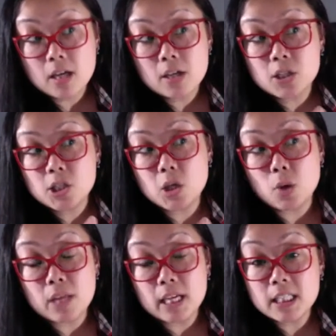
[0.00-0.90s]

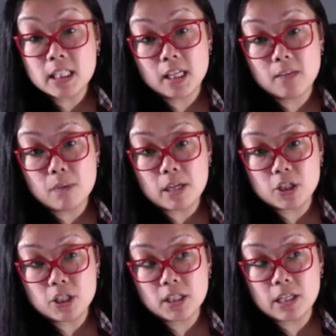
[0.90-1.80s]
So they did
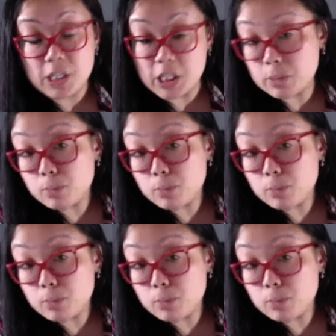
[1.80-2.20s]
mention that she's